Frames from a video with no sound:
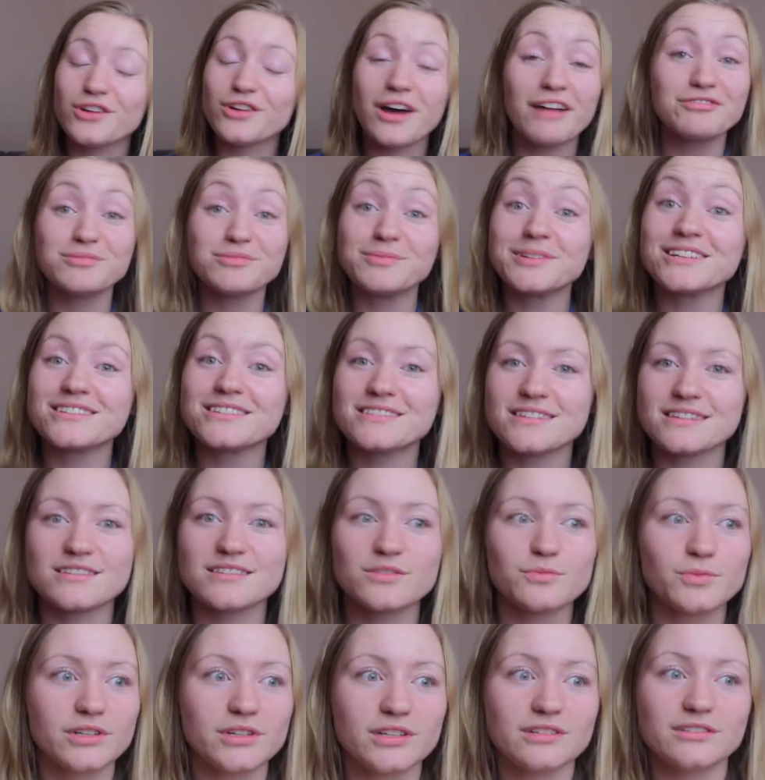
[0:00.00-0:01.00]
You have to be
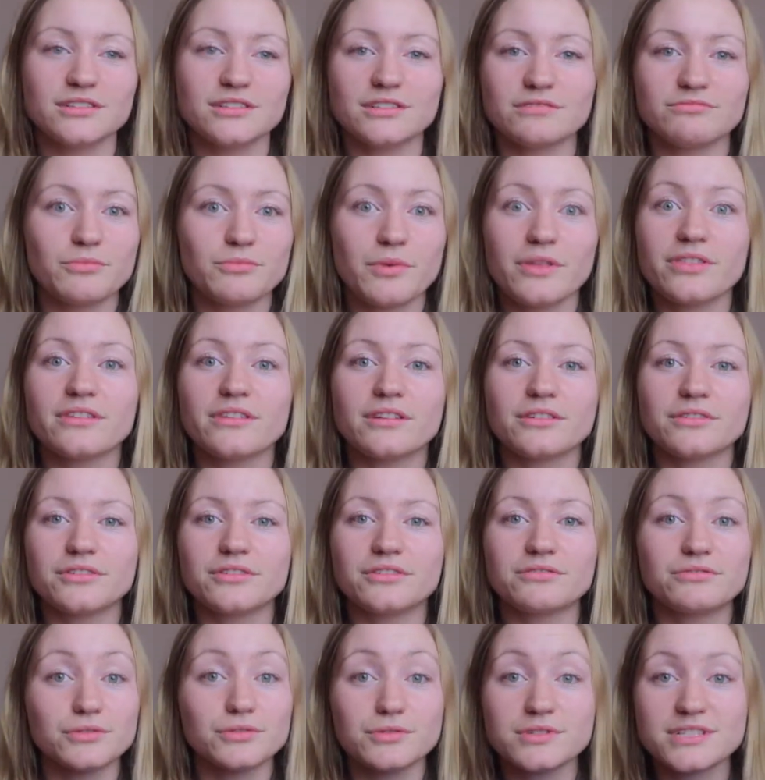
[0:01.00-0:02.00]
consistent with
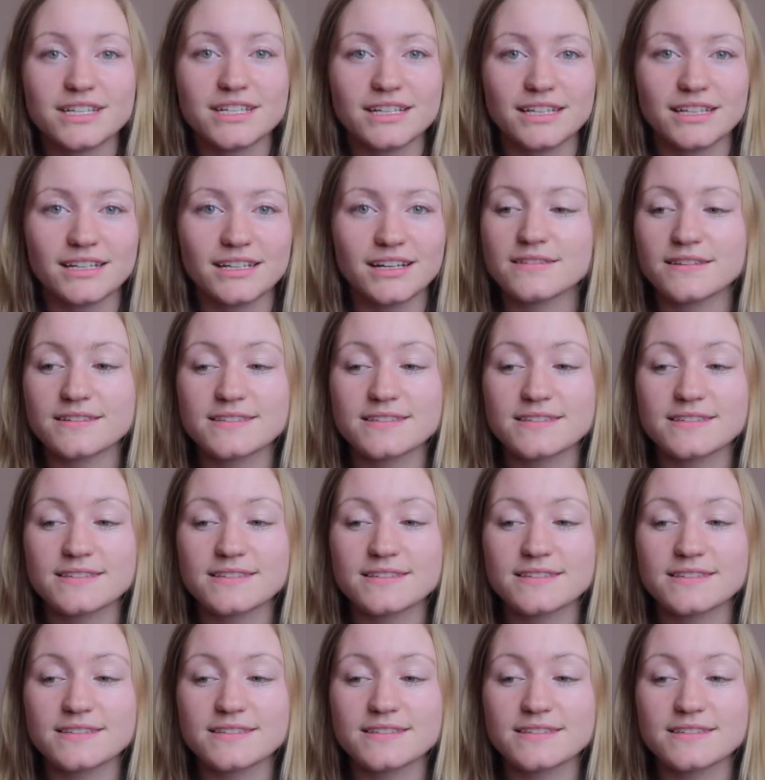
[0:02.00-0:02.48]
your routine.